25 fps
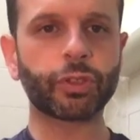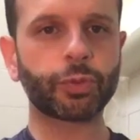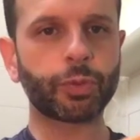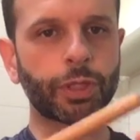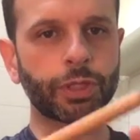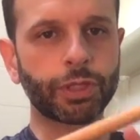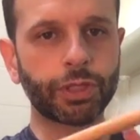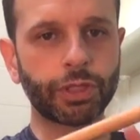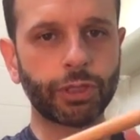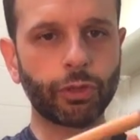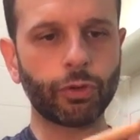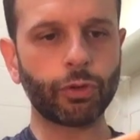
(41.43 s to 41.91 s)

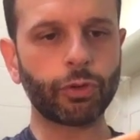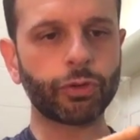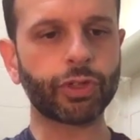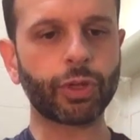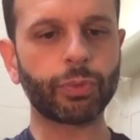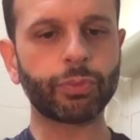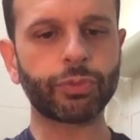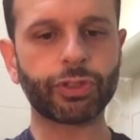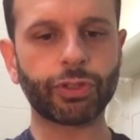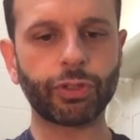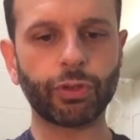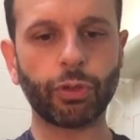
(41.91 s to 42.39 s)
you notice I'm
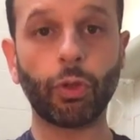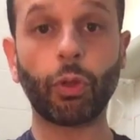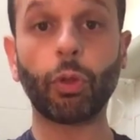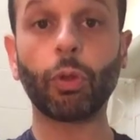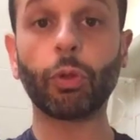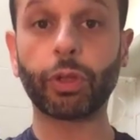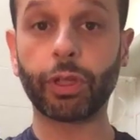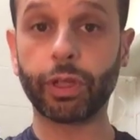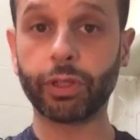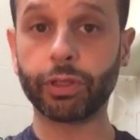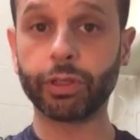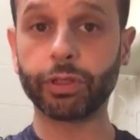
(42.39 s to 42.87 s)
still
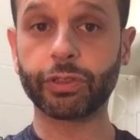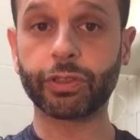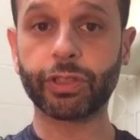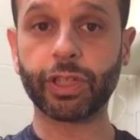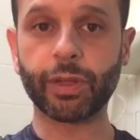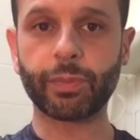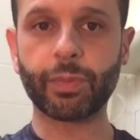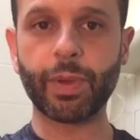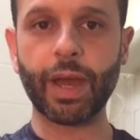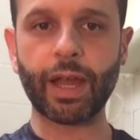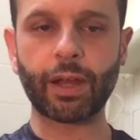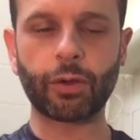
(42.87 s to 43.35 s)
holding the
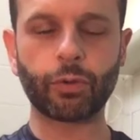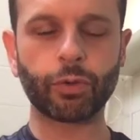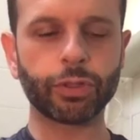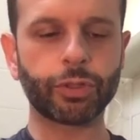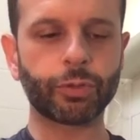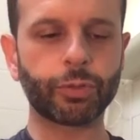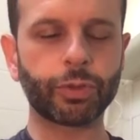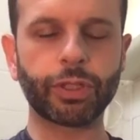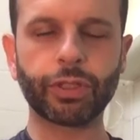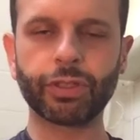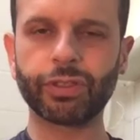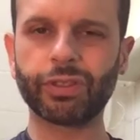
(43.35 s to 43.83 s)
stick backwards
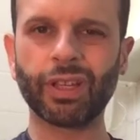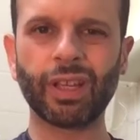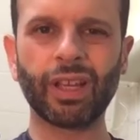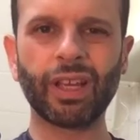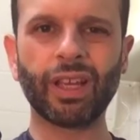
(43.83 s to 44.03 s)
because